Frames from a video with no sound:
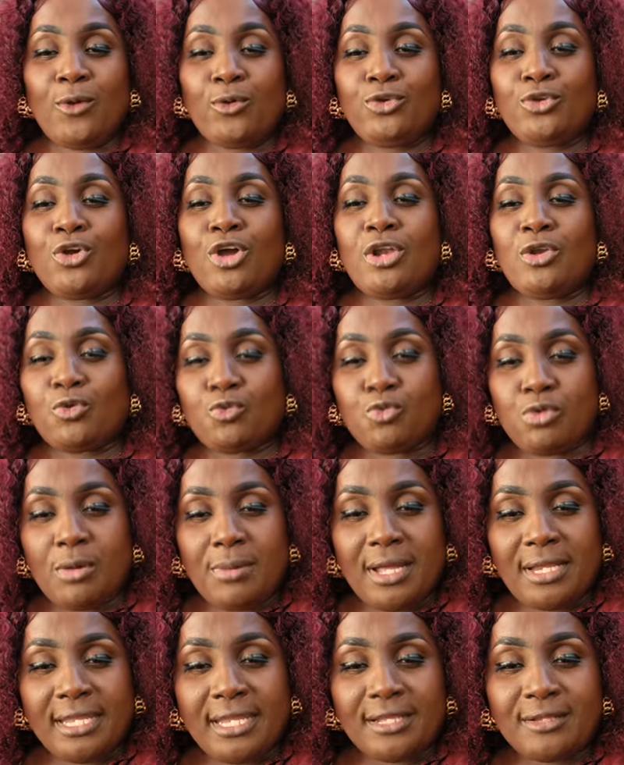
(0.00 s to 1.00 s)
You go look
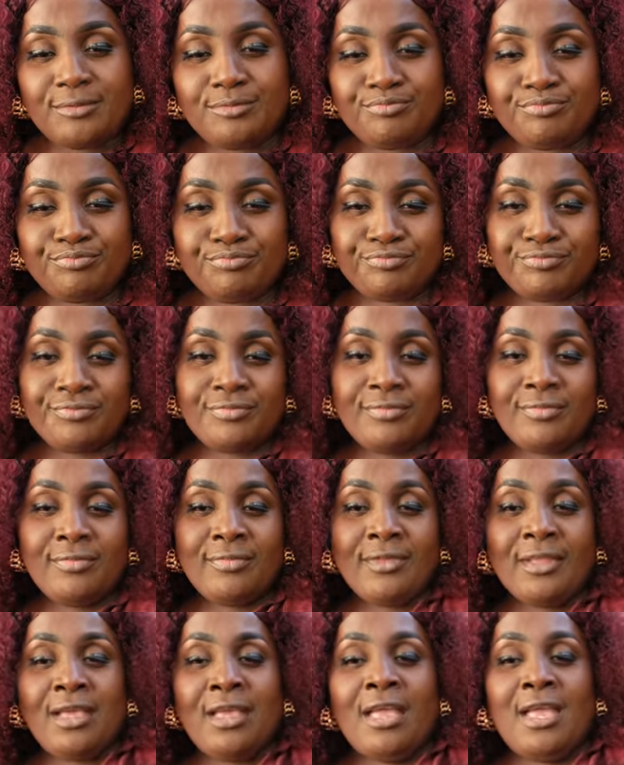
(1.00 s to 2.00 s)
over there.
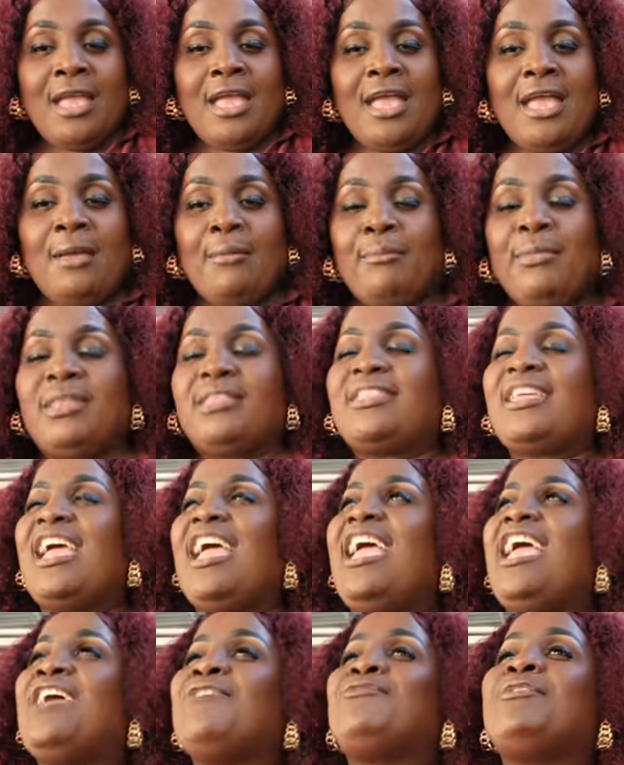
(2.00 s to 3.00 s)
Me say
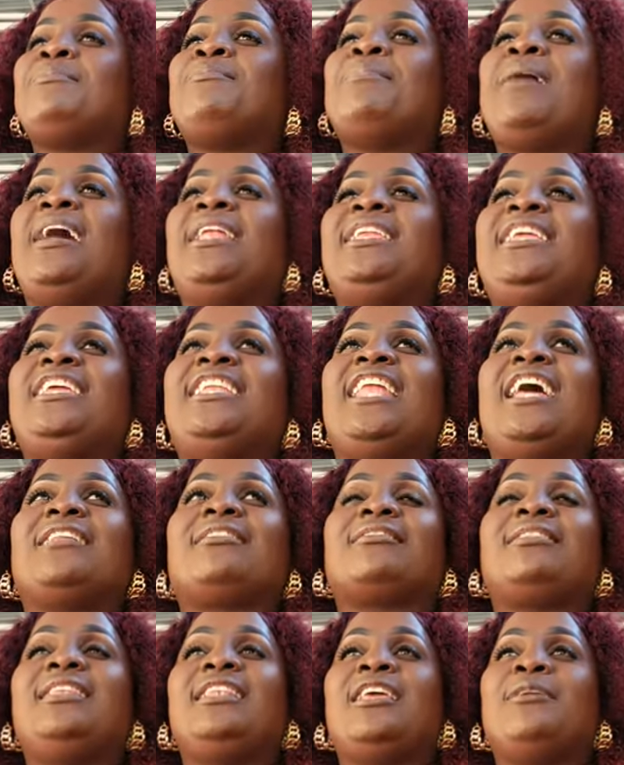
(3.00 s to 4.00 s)
everybody in a
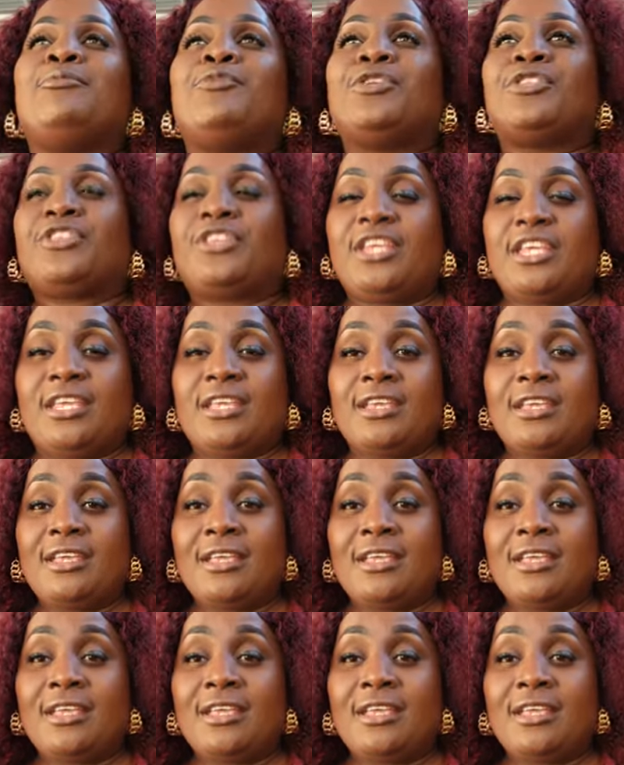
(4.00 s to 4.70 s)
celebrity.